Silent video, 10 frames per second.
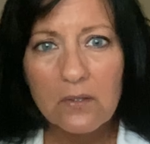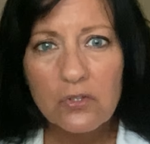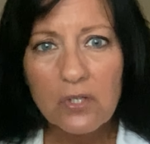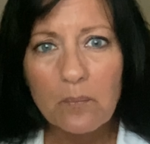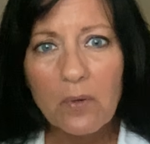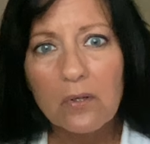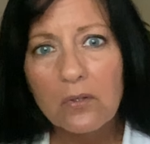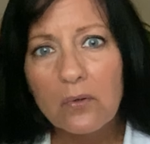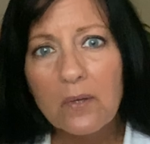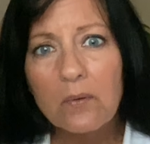John
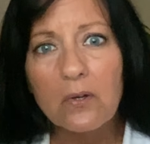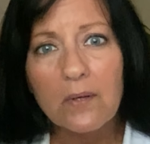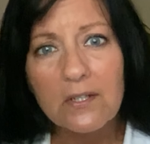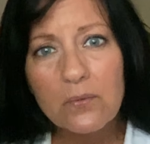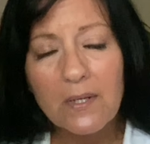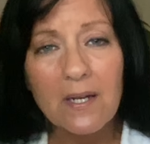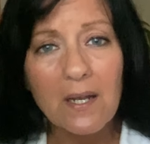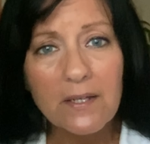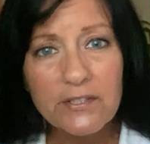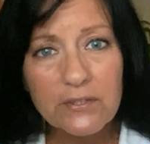Bartolone would have graduated
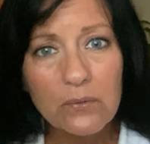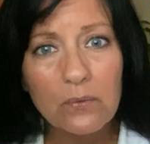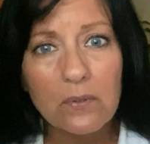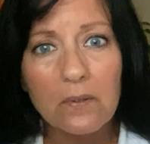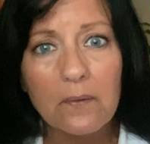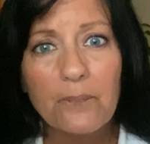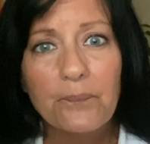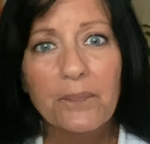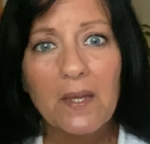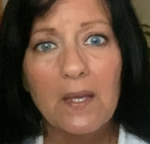high school,
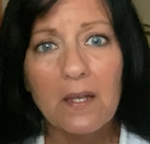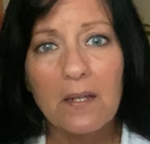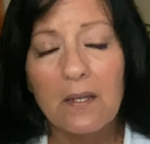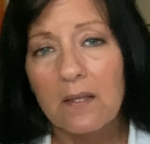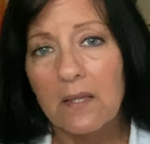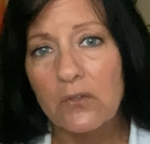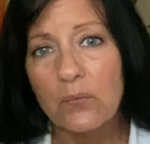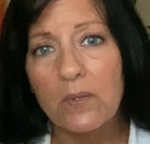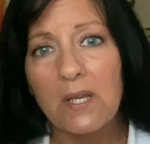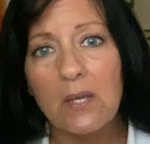and
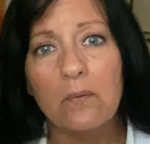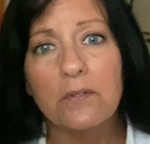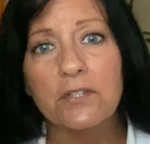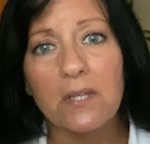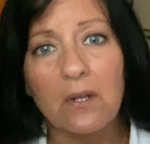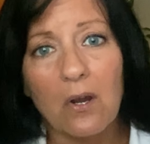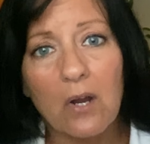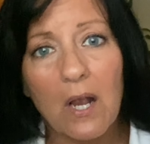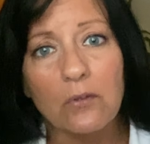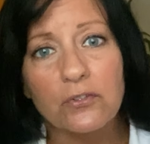that's when he was in our
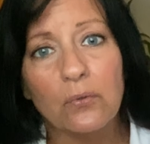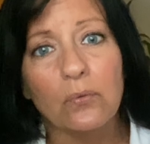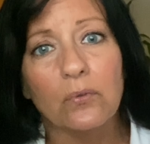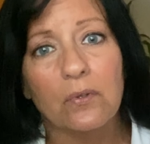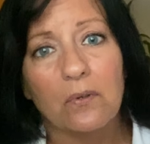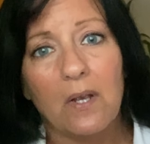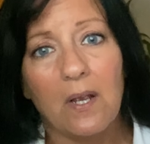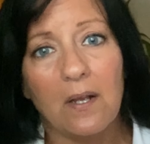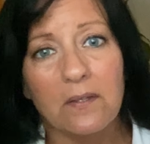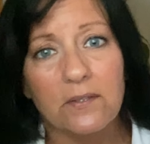household
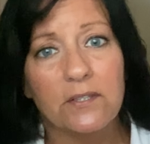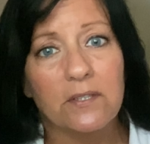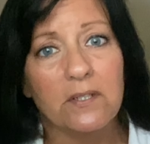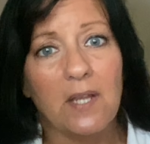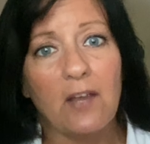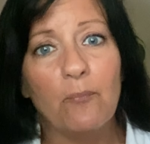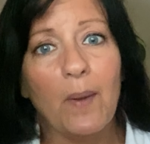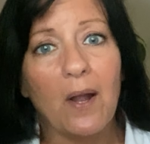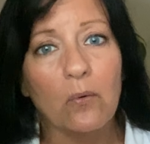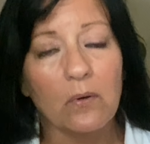as Dave
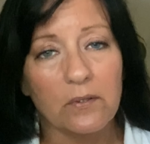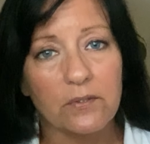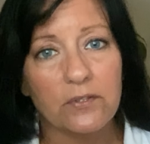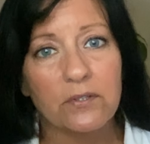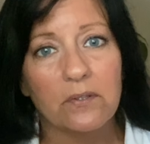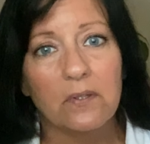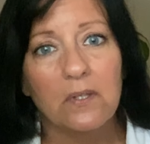Bowers.